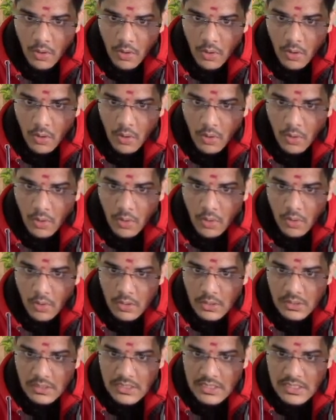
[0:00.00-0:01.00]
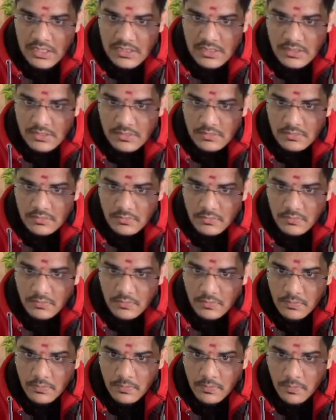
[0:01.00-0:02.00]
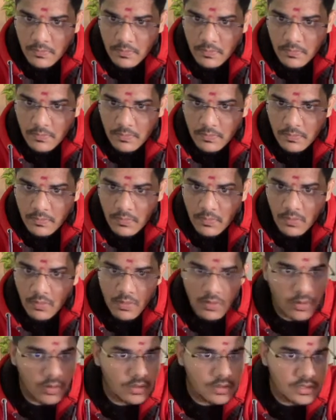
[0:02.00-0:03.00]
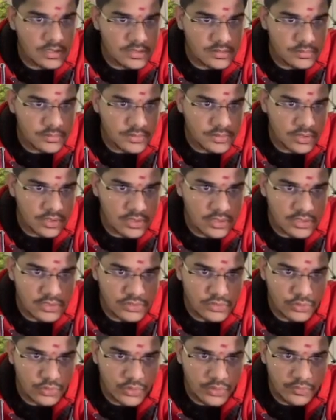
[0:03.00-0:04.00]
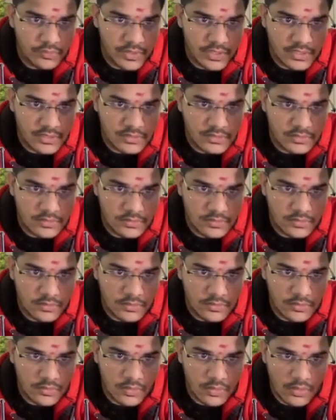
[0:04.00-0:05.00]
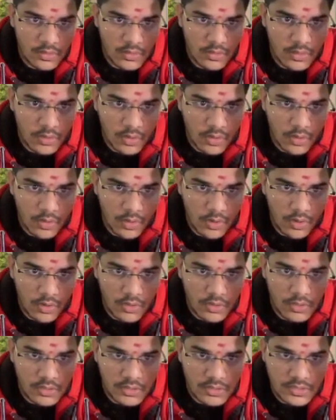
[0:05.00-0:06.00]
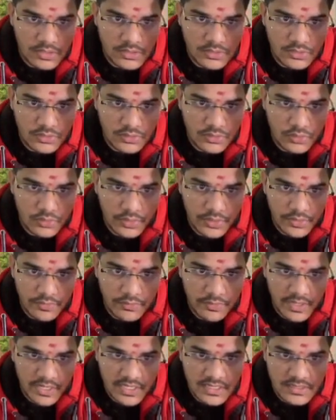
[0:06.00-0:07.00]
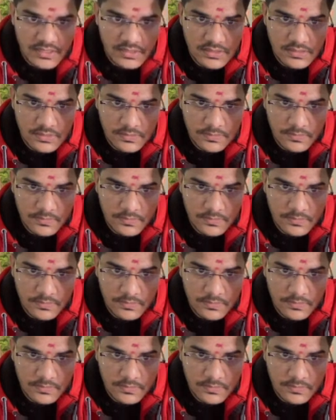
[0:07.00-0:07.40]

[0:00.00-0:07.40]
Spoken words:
all these, all these means all these unit weights, all these unit weights